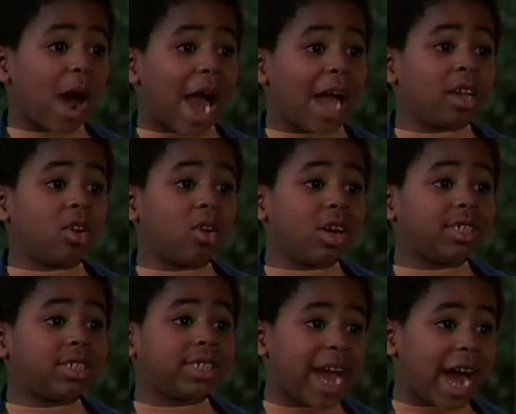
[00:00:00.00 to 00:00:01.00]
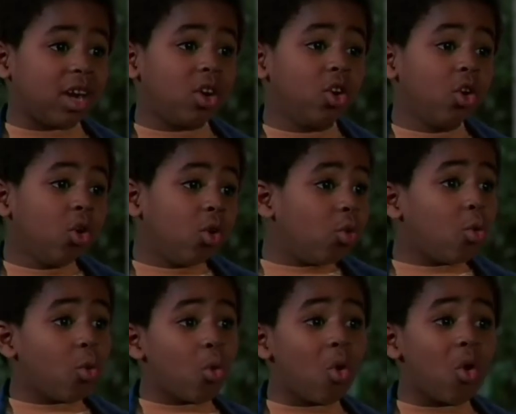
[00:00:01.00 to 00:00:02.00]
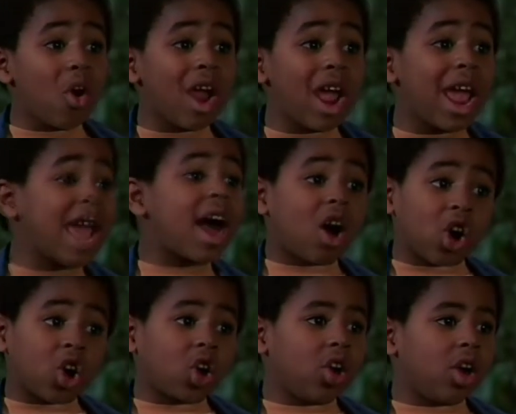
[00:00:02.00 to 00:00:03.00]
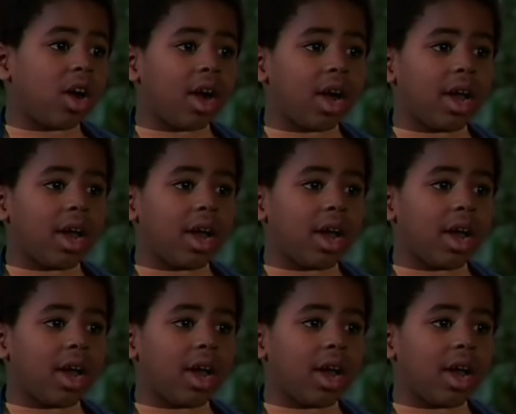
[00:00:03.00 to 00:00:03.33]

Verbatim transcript: Wagner's dad real good.